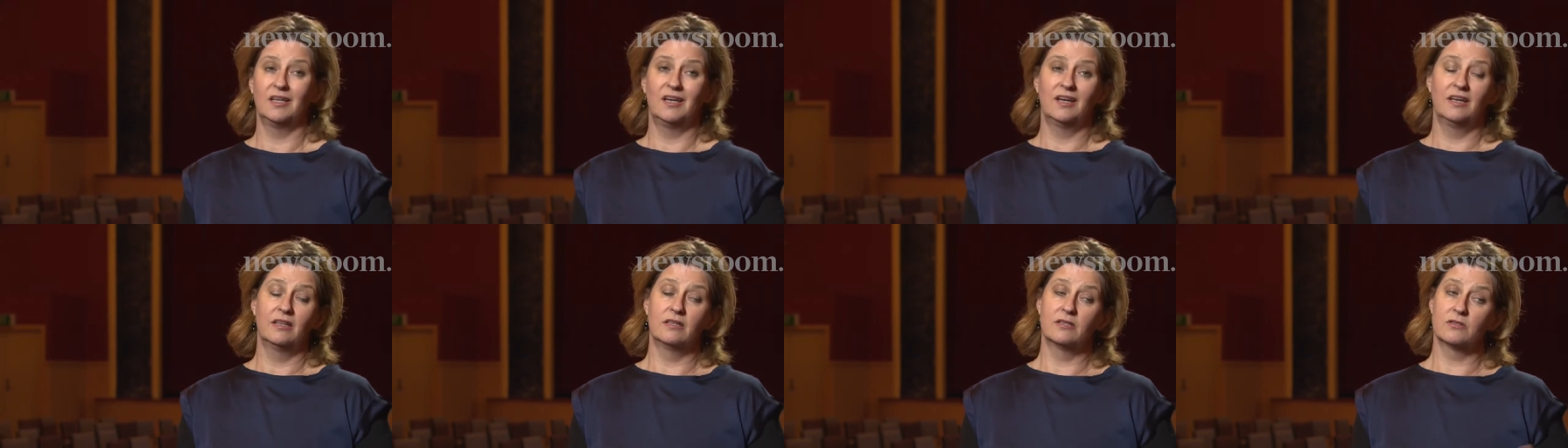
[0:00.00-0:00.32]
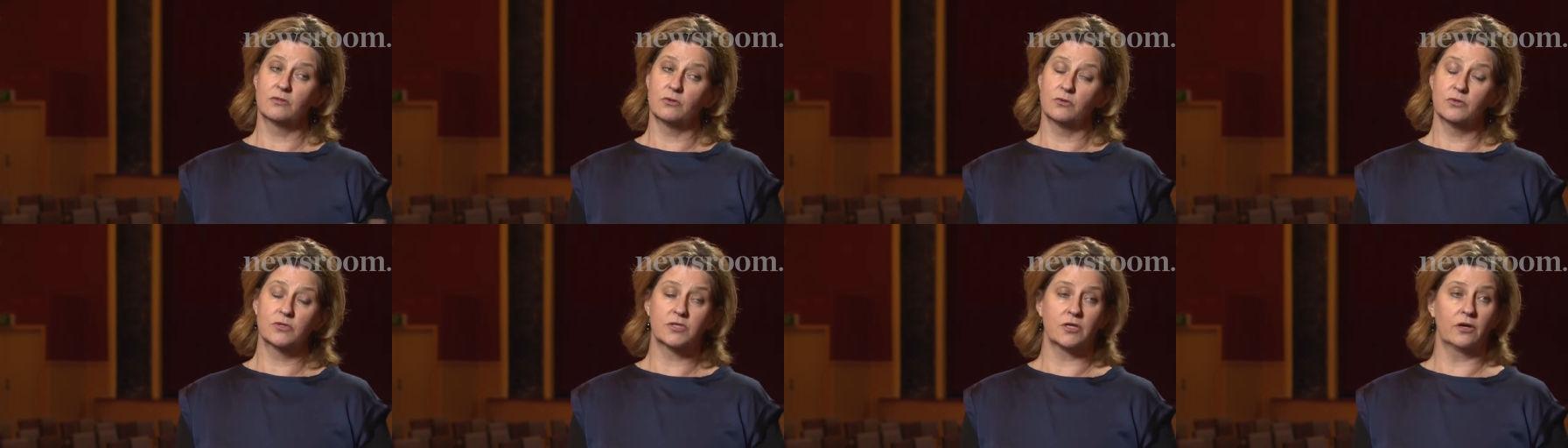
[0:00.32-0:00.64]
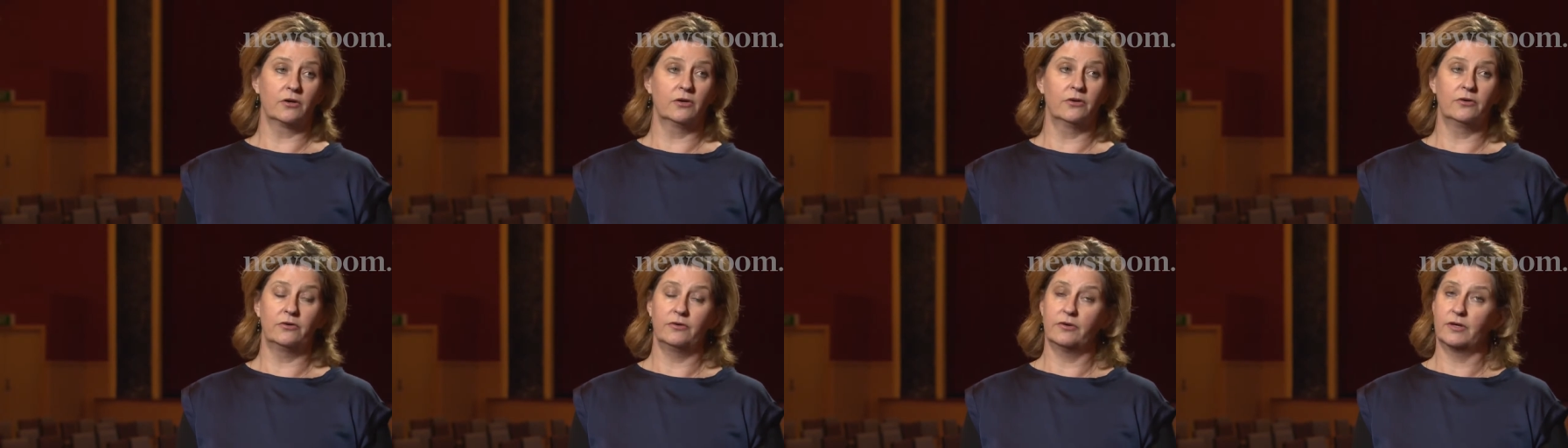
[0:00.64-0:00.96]
And there's
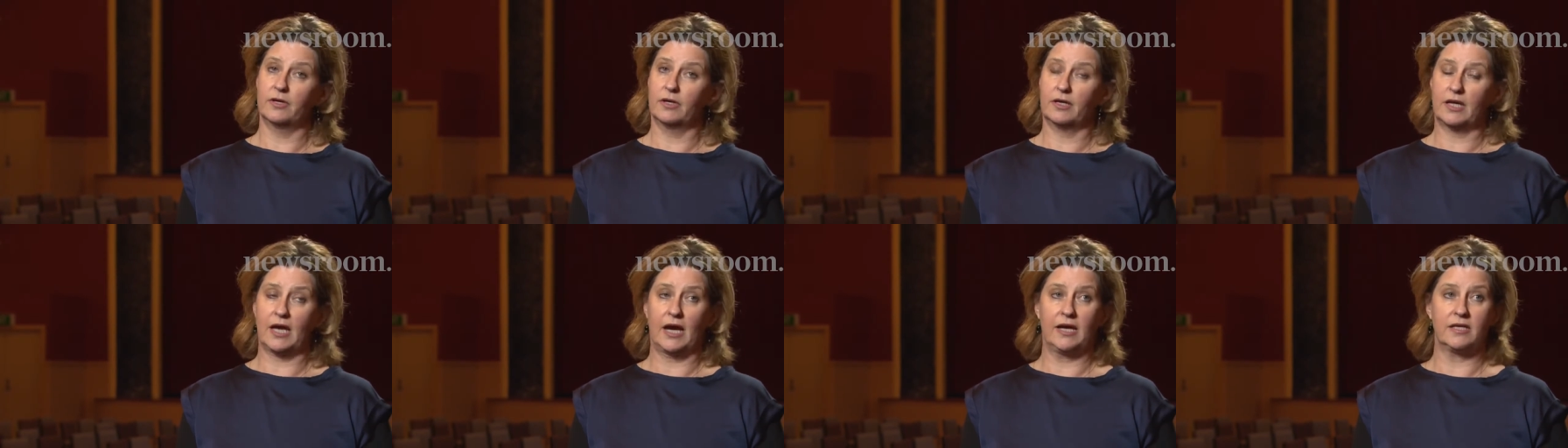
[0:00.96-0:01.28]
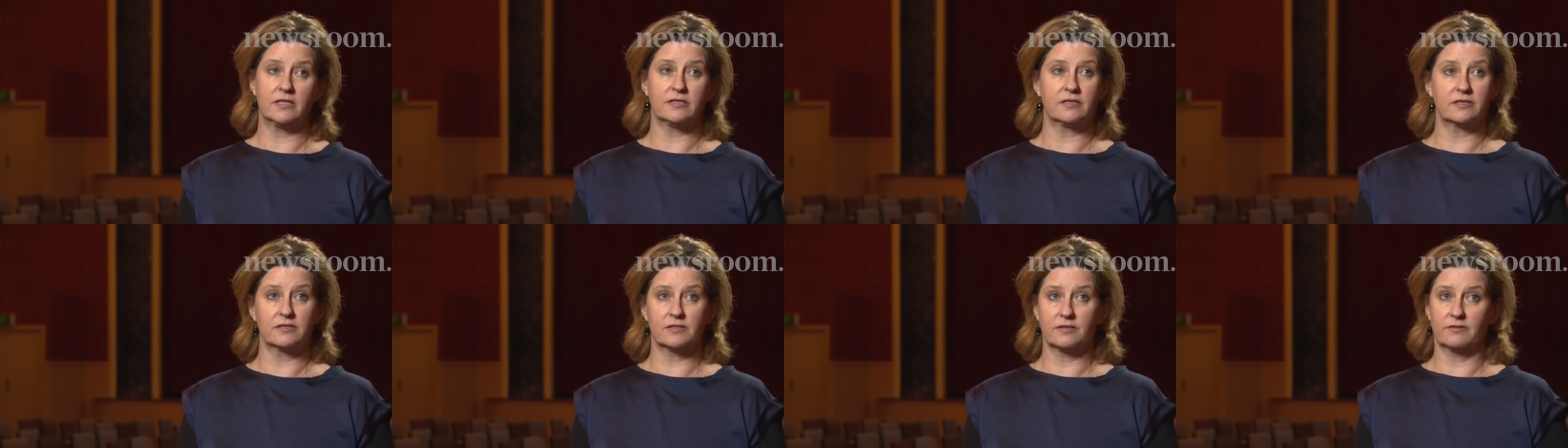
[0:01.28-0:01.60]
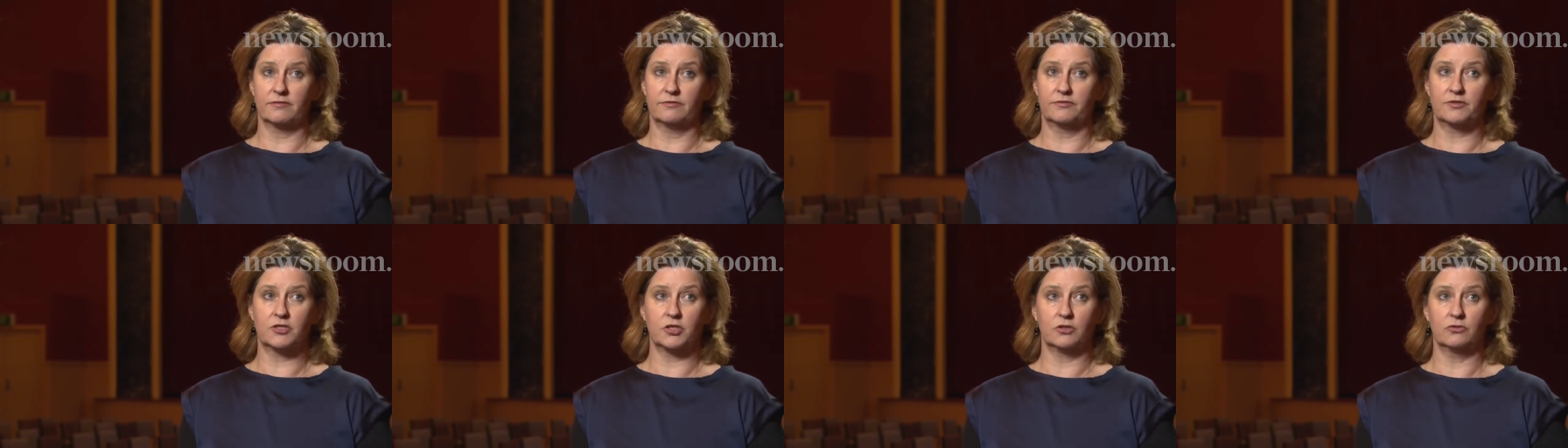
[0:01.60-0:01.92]
also cases
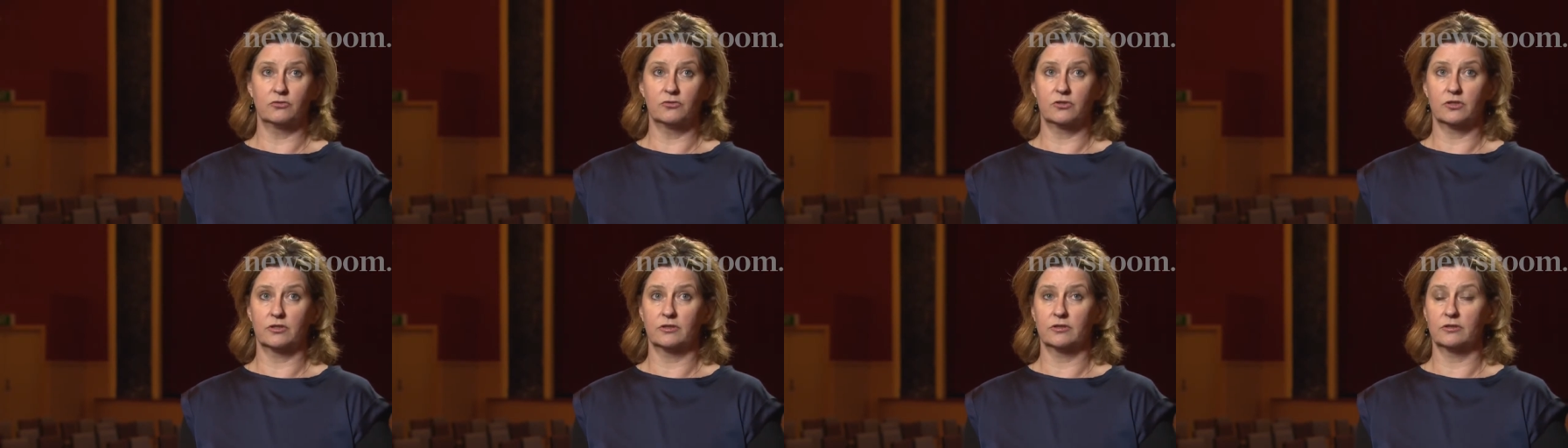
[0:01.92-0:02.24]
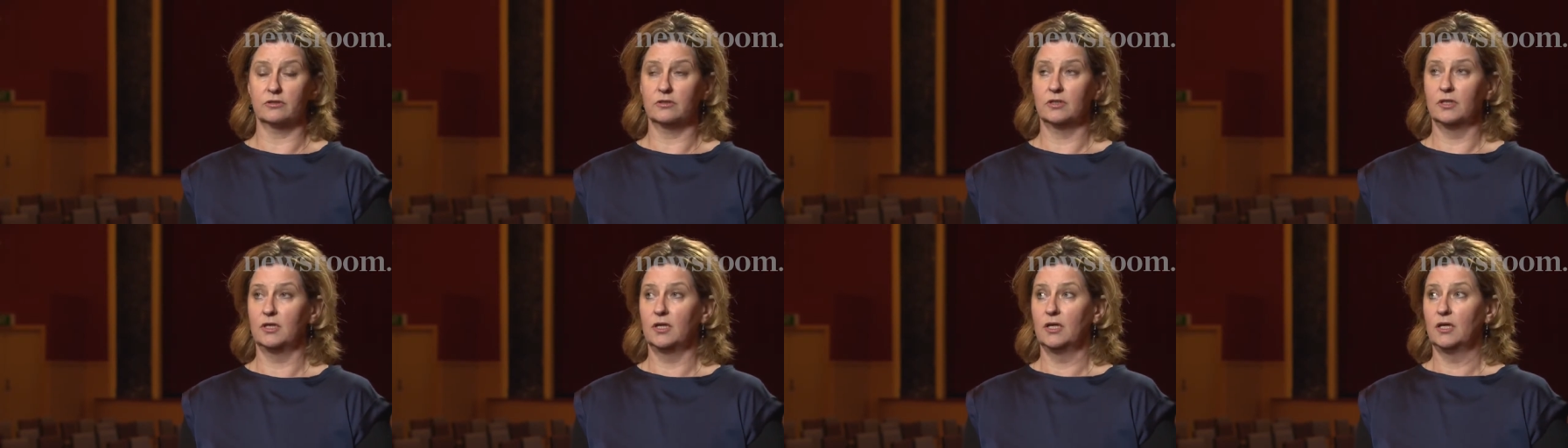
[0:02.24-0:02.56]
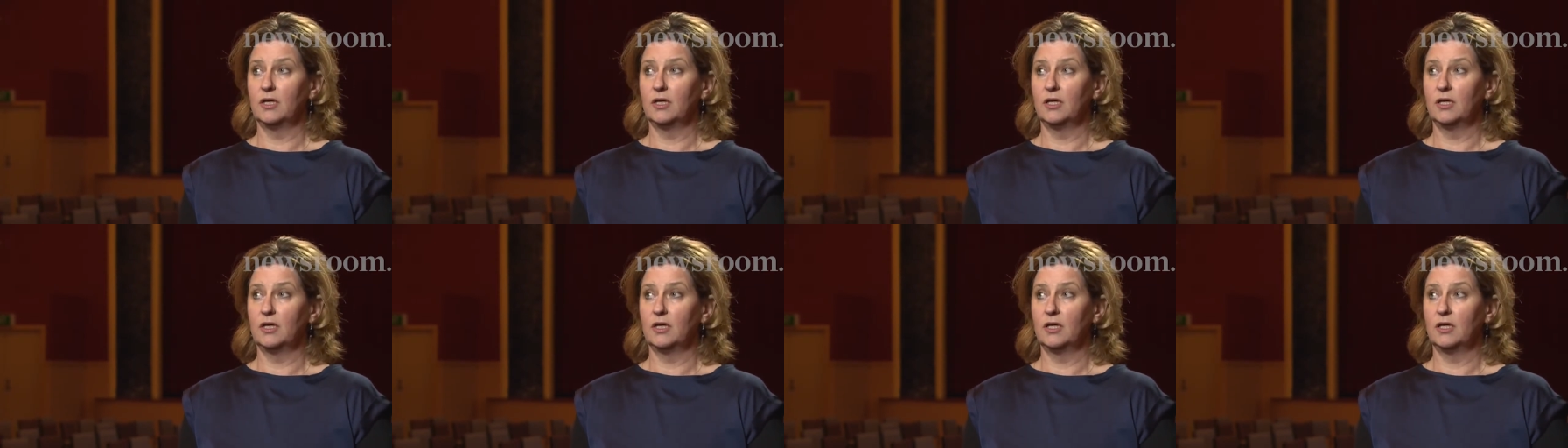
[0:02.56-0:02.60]
of children,